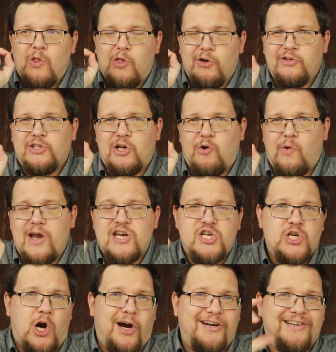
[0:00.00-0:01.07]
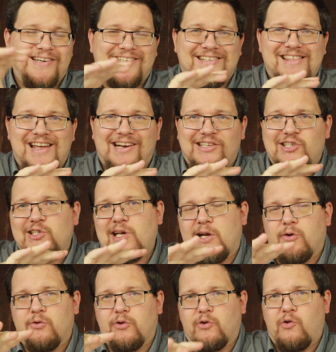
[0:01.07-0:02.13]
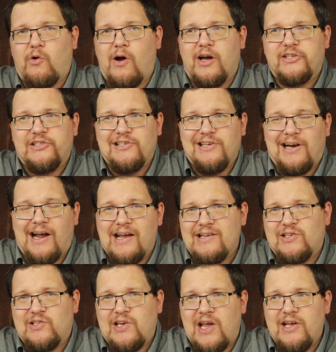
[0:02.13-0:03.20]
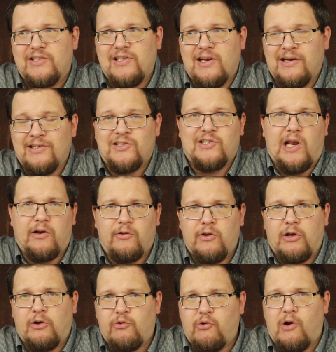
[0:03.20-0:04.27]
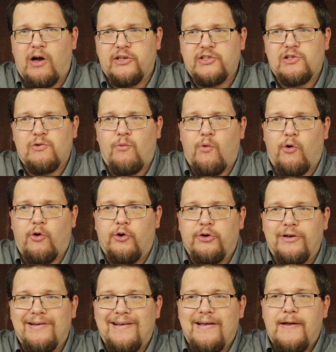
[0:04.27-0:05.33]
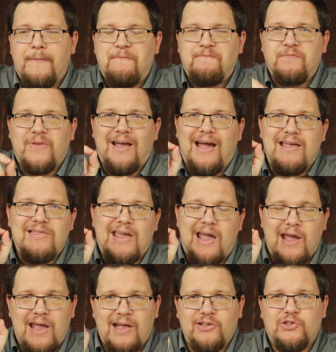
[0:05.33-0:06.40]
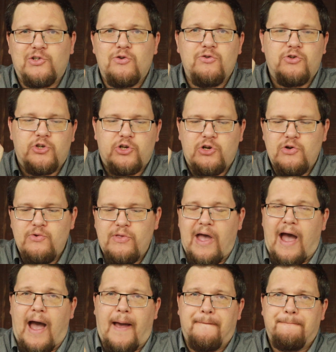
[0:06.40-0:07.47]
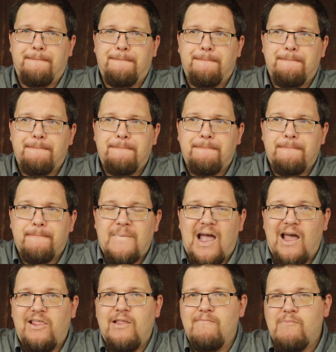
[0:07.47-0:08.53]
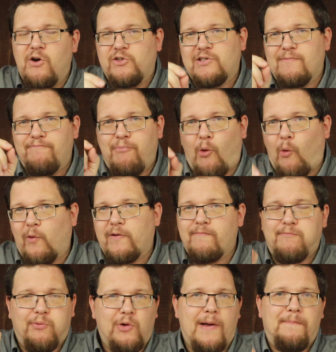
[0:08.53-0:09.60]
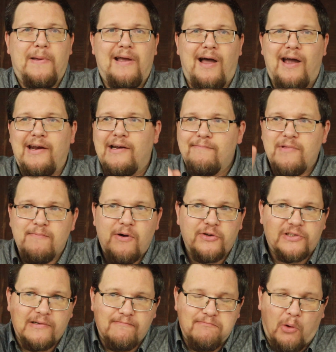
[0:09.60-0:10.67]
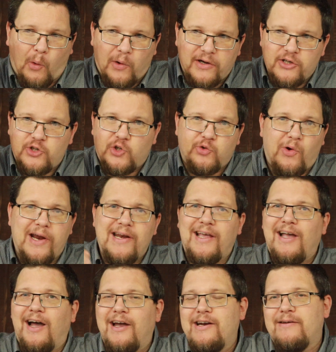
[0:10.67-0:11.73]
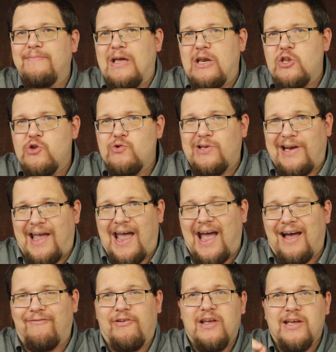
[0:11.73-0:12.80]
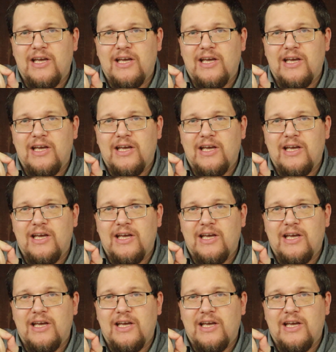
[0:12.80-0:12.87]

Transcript: There's a great darkness that has settled across the United States and is settling across the world. And the answer to that, and the most important prepping item, the most important trading item that you can have,